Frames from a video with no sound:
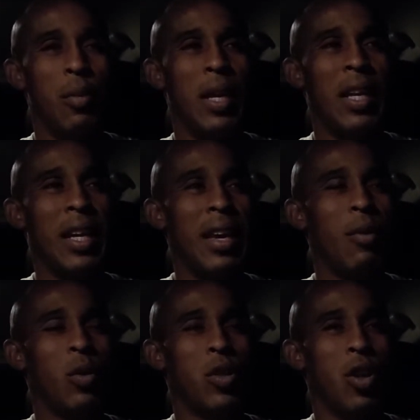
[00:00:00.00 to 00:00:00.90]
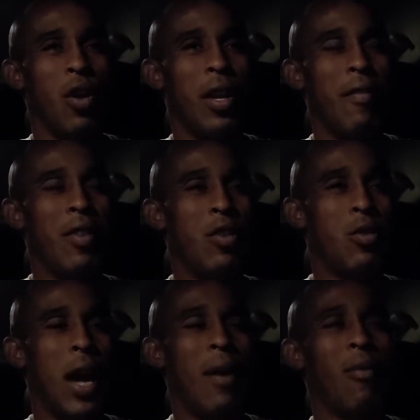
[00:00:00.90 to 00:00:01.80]
meaning it will start giving you
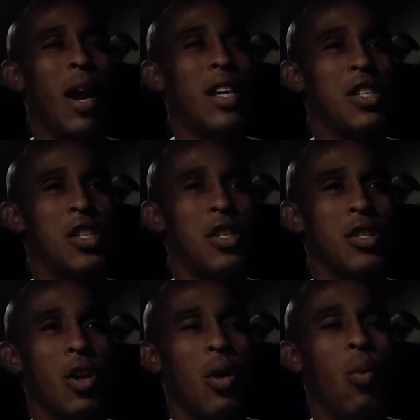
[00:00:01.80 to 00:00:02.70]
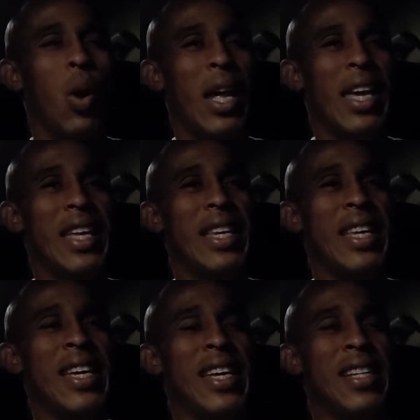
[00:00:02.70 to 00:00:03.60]
directions on what it
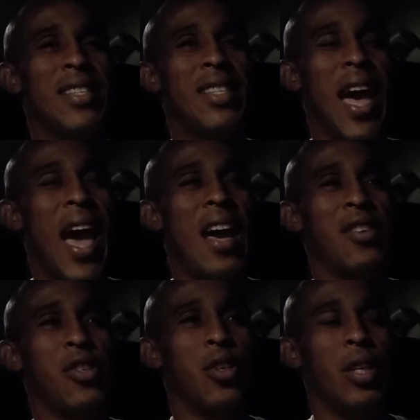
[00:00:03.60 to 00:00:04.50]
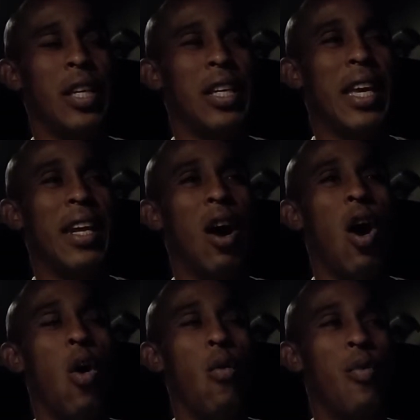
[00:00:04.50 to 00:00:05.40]
needs to actually get
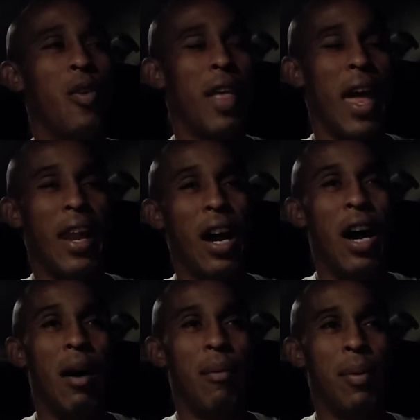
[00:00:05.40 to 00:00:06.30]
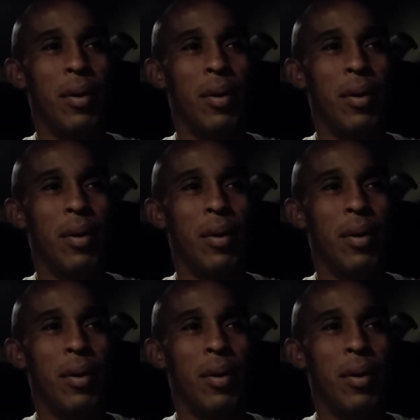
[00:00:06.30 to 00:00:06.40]
over that hump,